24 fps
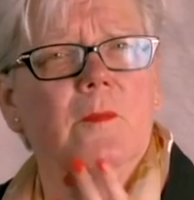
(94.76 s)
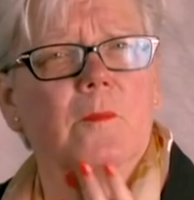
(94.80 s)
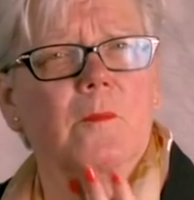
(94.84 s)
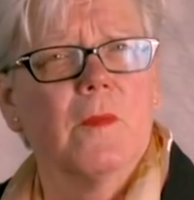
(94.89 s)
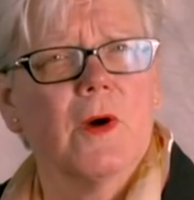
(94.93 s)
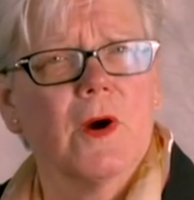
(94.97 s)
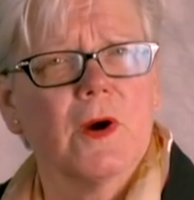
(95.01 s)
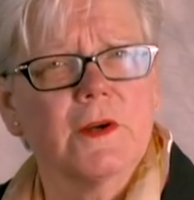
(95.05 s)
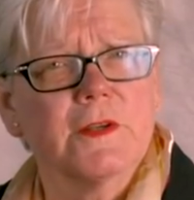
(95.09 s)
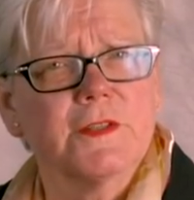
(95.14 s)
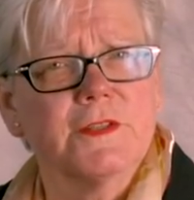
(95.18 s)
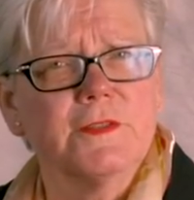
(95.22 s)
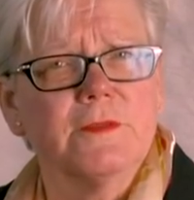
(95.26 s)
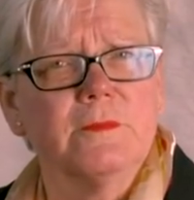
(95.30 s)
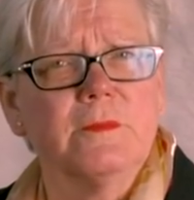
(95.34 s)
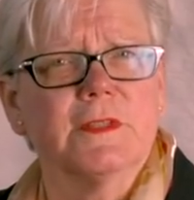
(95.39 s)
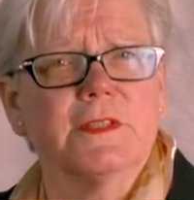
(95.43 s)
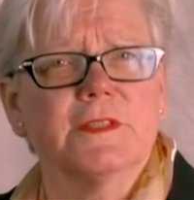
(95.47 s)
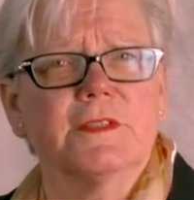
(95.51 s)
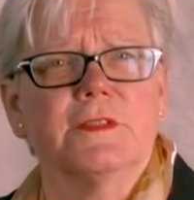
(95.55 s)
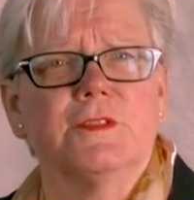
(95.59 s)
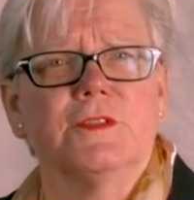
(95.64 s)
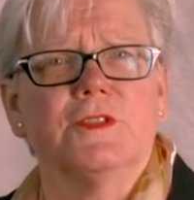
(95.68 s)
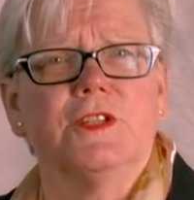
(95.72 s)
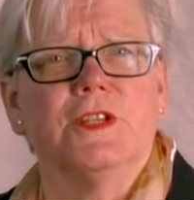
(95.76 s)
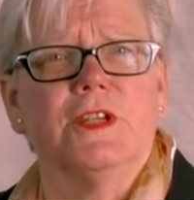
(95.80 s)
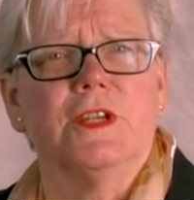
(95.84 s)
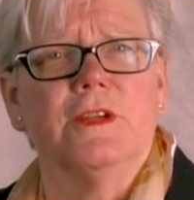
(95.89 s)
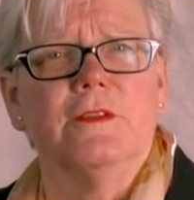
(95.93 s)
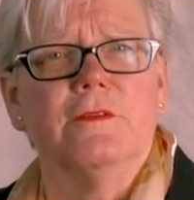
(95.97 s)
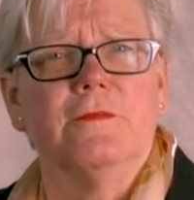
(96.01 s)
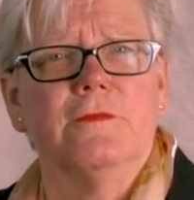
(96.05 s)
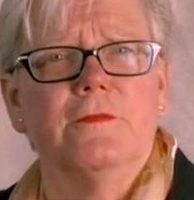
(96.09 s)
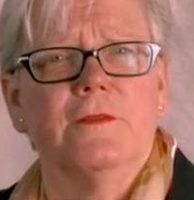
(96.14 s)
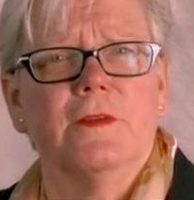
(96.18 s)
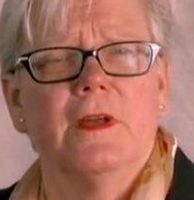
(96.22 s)
the marks you must
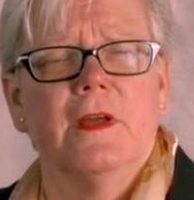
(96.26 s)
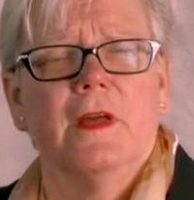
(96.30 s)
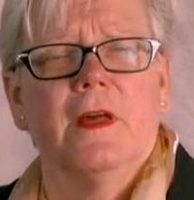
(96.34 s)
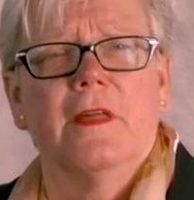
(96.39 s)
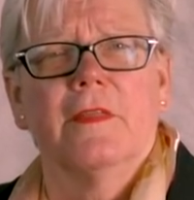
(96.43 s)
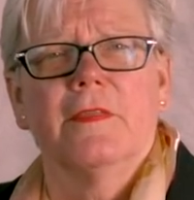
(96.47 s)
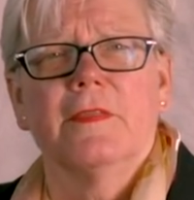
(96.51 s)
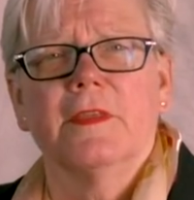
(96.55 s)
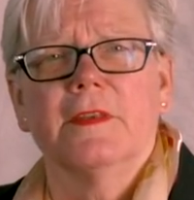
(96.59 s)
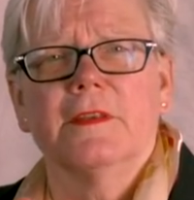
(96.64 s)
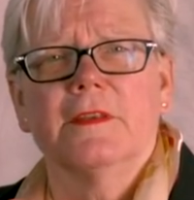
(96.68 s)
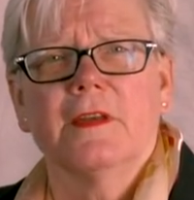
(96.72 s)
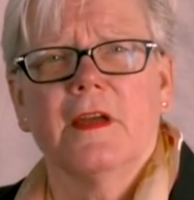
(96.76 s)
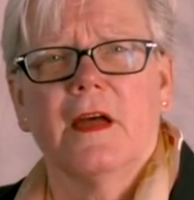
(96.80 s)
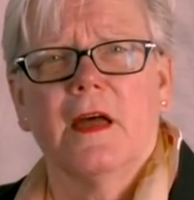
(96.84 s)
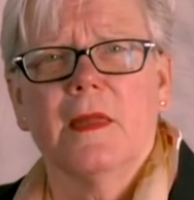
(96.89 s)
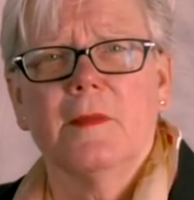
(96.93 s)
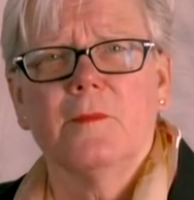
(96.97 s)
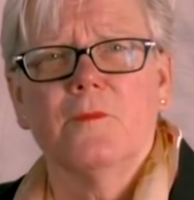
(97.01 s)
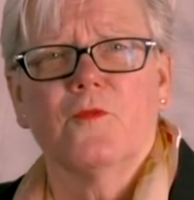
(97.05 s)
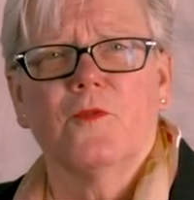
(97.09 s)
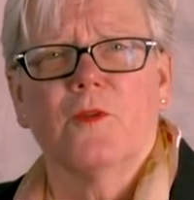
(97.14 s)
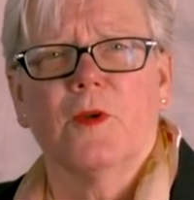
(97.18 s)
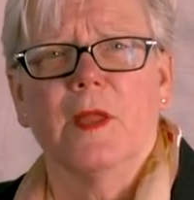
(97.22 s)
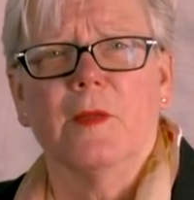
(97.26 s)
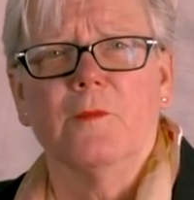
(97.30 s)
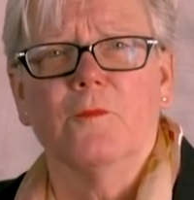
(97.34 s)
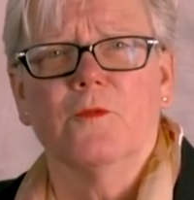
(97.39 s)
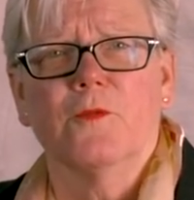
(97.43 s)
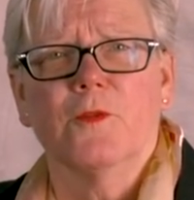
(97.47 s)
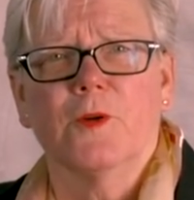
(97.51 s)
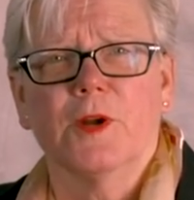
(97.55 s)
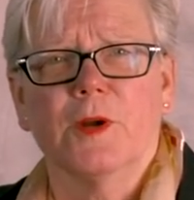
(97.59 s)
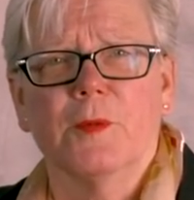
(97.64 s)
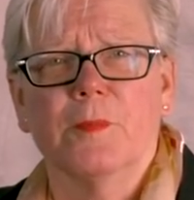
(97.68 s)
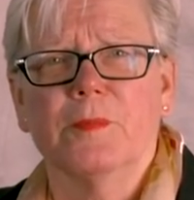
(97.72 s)
achieve, the time frame
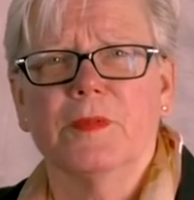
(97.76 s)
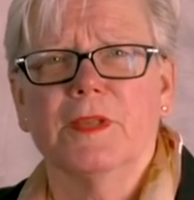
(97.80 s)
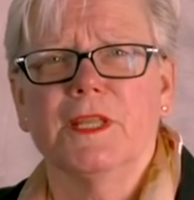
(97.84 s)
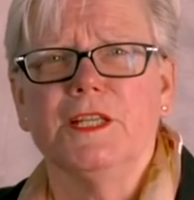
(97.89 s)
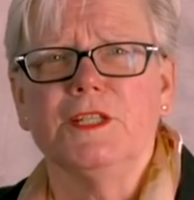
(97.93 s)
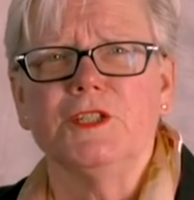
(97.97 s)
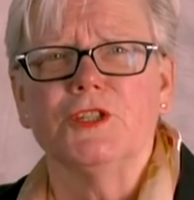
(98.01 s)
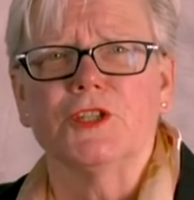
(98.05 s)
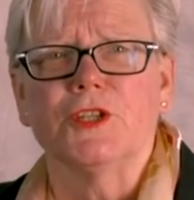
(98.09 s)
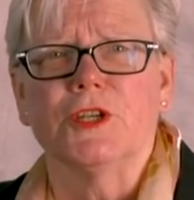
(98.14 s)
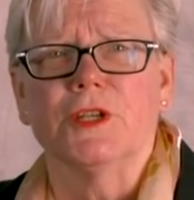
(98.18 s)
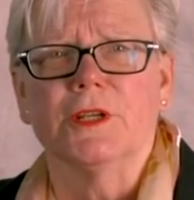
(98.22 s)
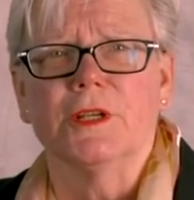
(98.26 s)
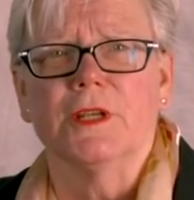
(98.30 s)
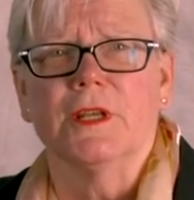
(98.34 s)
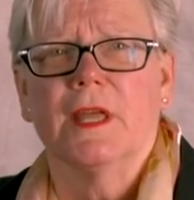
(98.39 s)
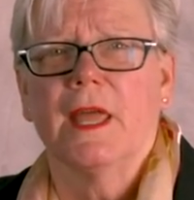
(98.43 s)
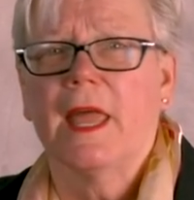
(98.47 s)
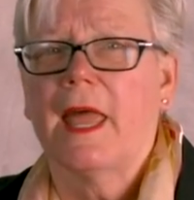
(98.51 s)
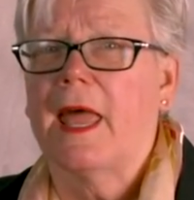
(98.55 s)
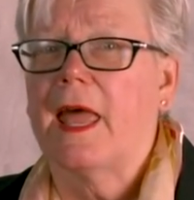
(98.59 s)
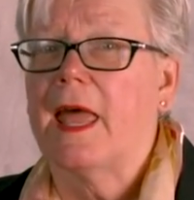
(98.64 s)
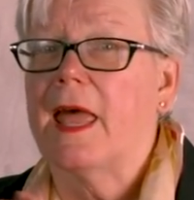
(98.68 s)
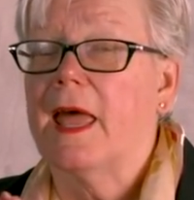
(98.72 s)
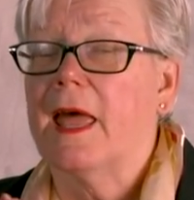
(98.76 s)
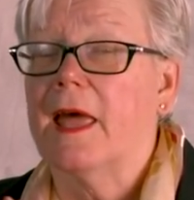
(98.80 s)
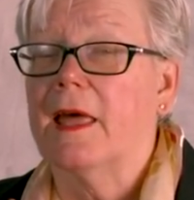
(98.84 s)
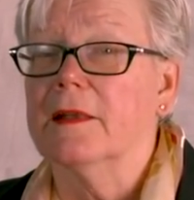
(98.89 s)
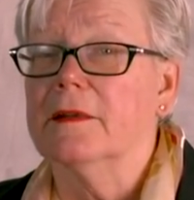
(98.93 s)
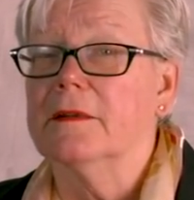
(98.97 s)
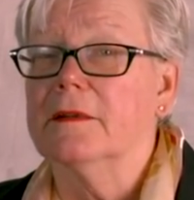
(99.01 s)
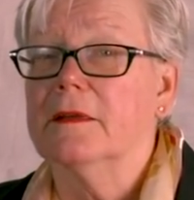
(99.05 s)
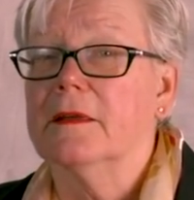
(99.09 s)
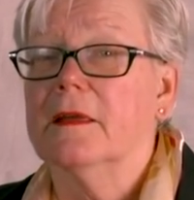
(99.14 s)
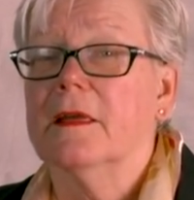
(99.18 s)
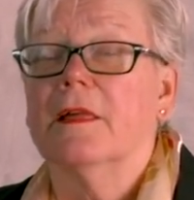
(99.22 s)
for completion,
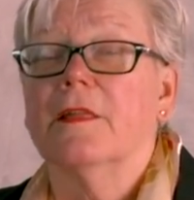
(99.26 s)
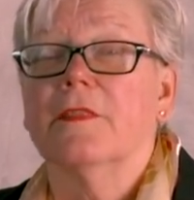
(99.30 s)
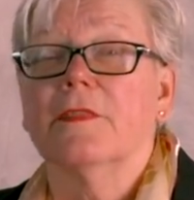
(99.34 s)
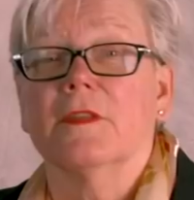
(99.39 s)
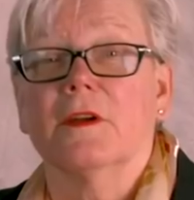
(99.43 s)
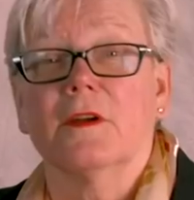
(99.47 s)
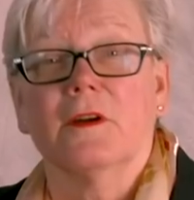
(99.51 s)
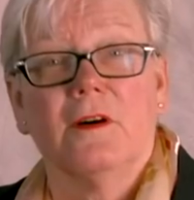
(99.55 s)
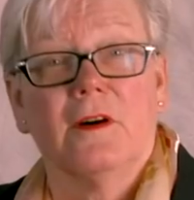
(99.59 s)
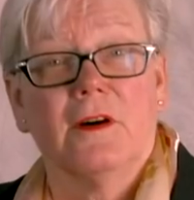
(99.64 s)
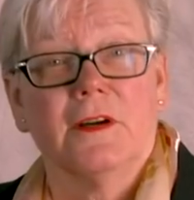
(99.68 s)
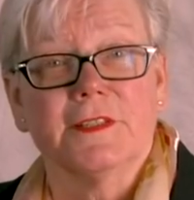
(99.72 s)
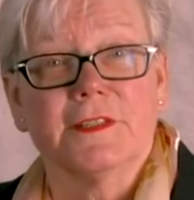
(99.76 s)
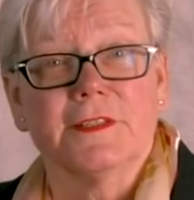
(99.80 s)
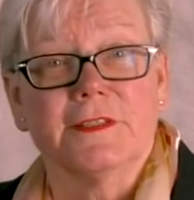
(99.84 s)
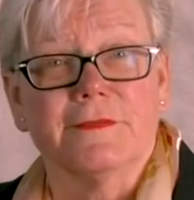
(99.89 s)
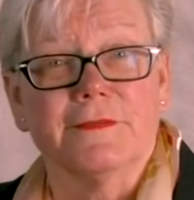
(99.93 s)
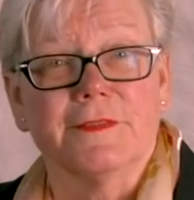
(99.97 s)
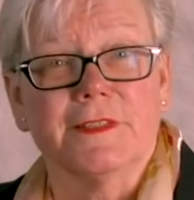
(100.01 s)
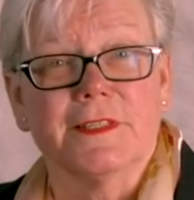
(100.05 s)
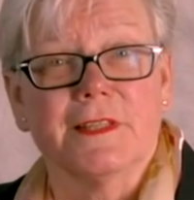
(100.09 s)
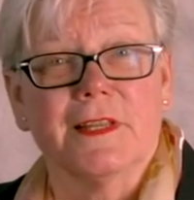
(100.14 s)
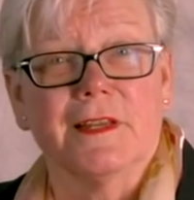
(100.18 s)
and the cost of